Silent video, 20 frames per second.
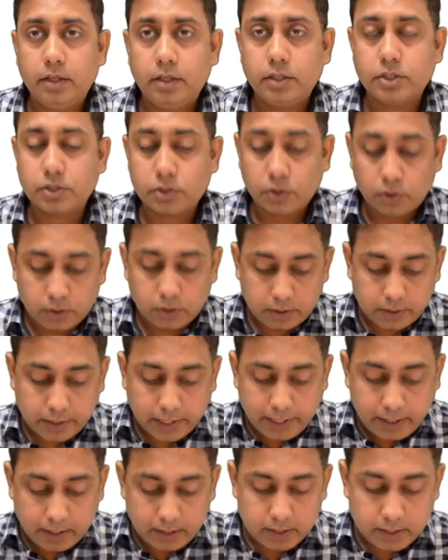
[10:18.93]
So
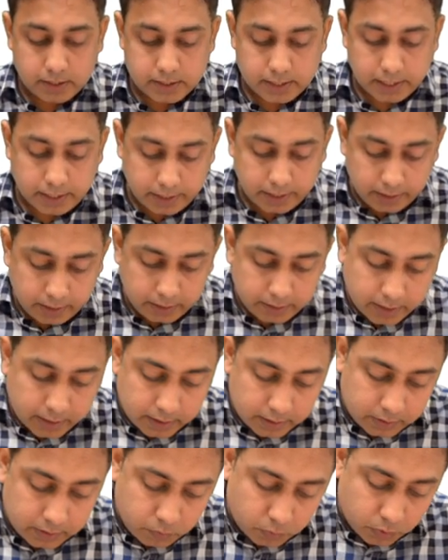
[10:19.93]
try understanding
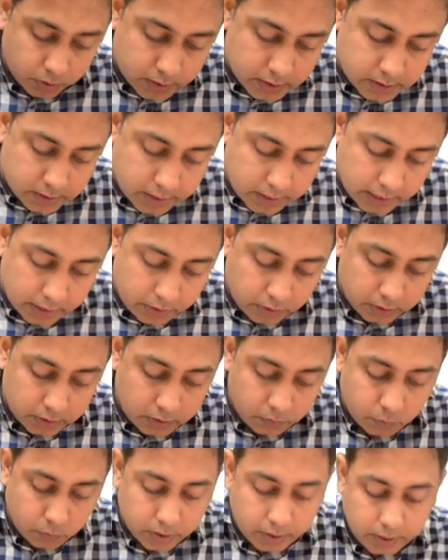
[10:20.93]
that what is there on
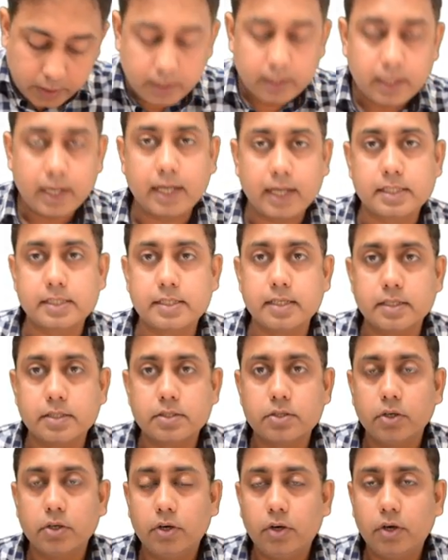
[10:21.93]
the vertical
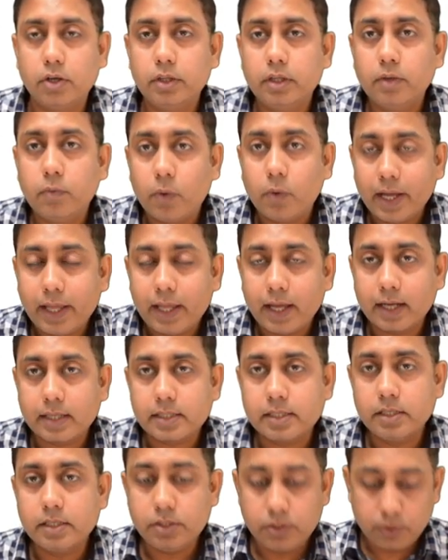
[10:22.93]
axis. On the
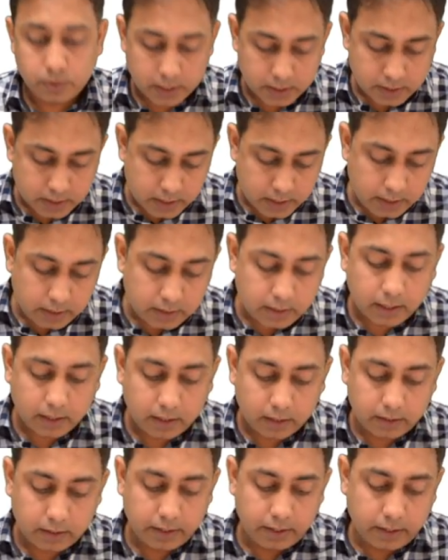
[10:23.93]
y-axis, you can see that
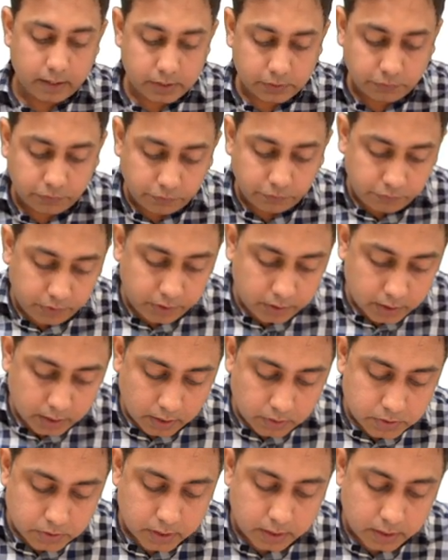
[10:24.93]
there is
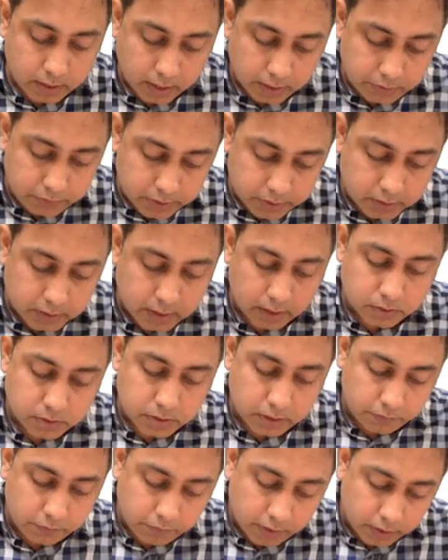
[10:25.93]
50,000,
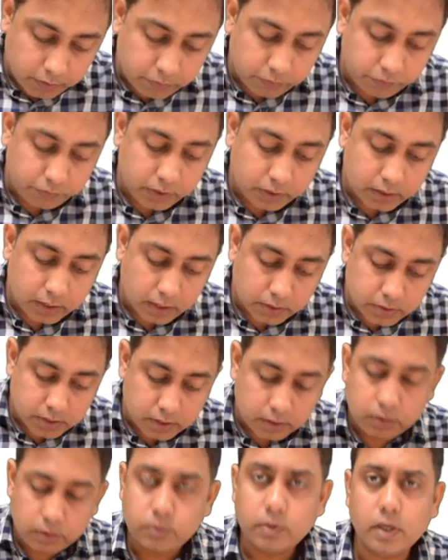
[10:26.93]
100,000,
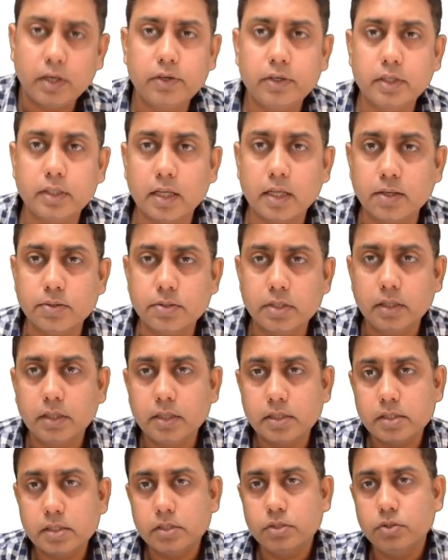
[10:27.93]
150,000, 200,000.
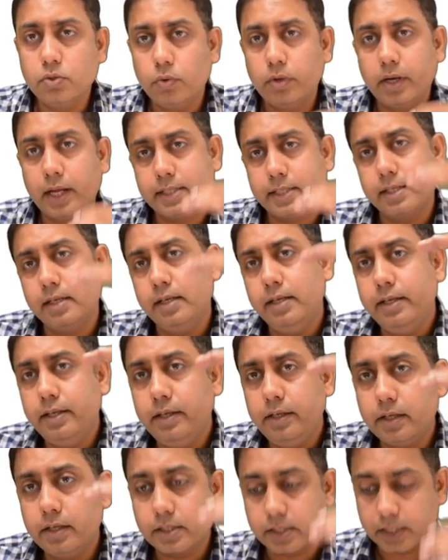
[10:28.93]
This is known as a
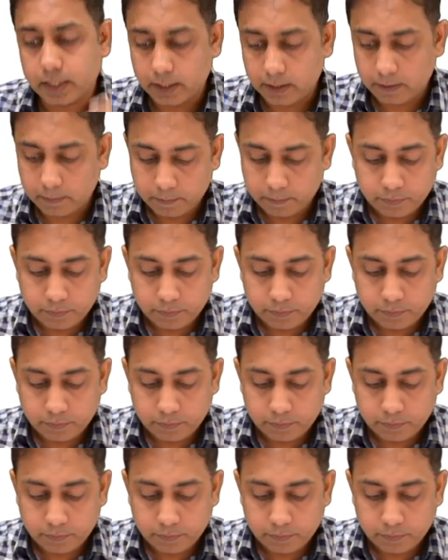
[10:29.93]
linear scale.